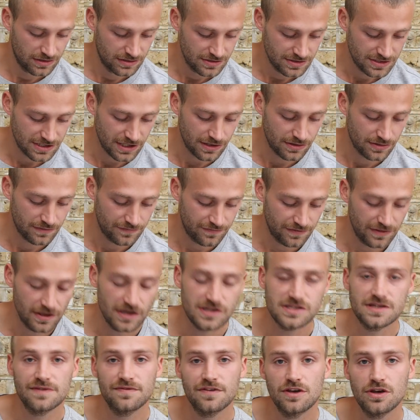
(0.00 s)
So for
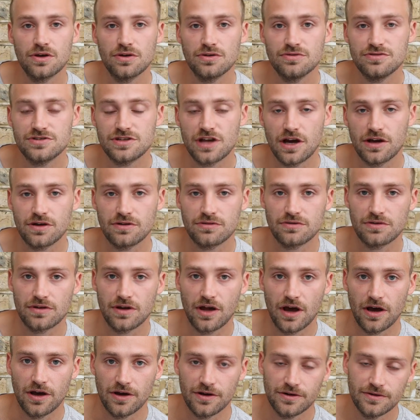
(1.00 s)
those of you who don't
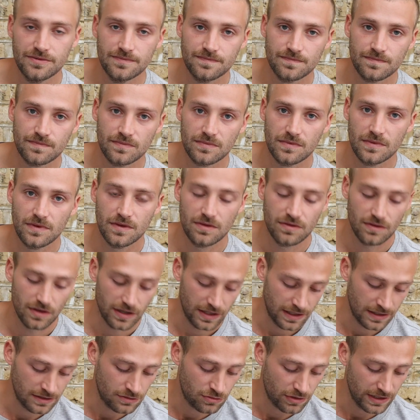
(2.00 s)
know,
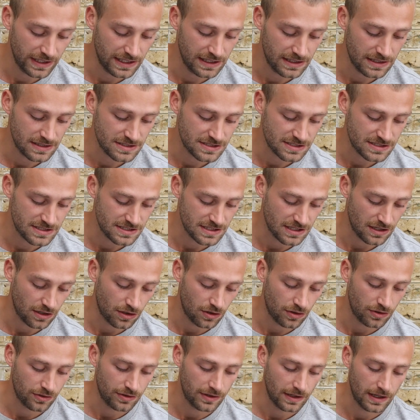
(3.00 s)
ingredients
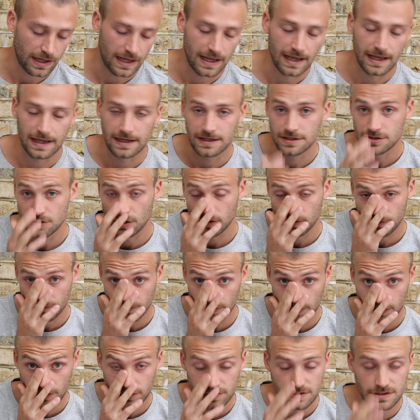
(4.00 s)
on a dog
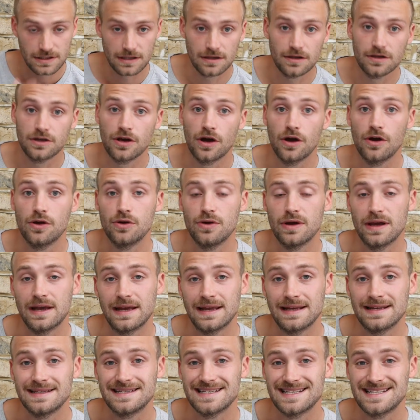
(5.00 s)
food go
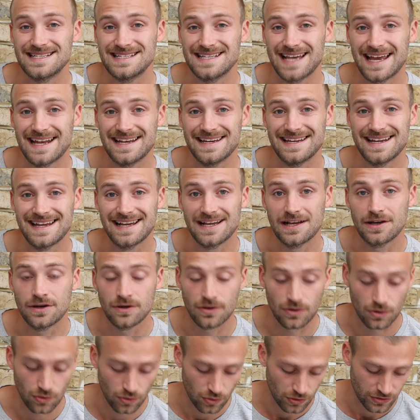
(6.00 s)
in descending
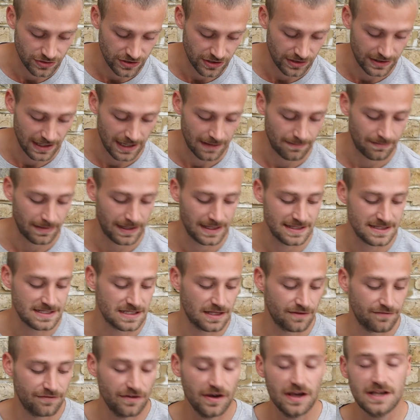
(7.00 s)
order. That means
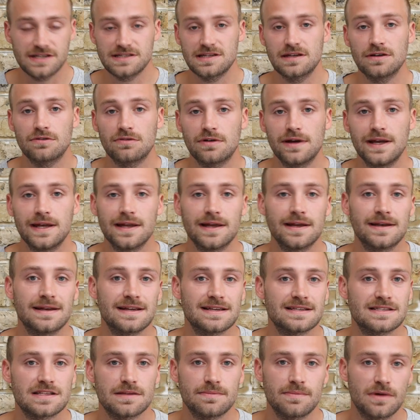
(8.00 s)
the first ingredient
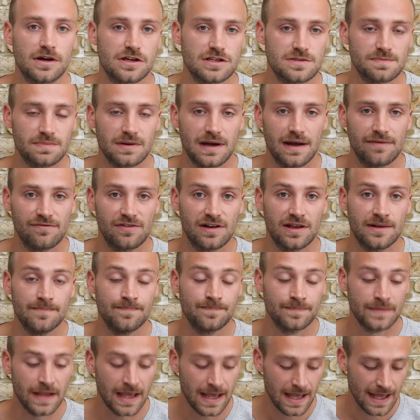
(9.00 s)
is the most
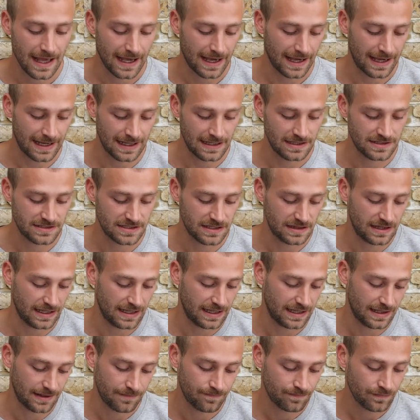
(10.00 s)
prevalent and
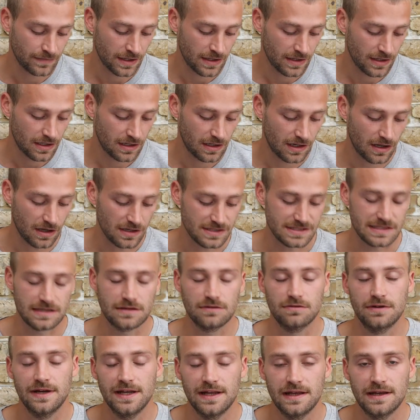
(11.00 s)
the last
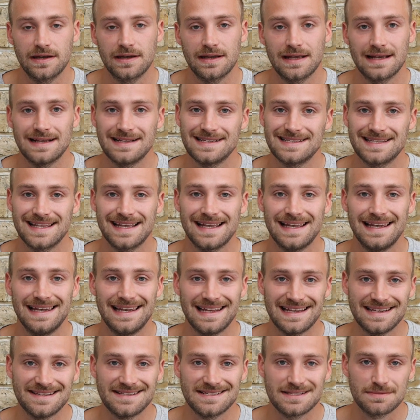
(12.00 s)
ingredient is the
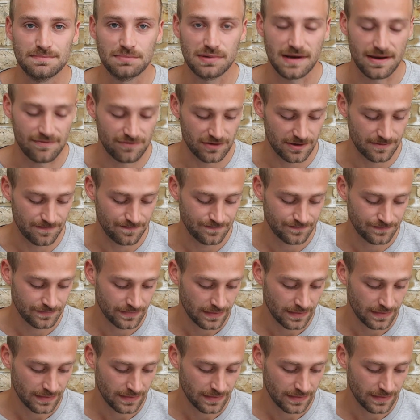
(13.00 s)
least prevalent.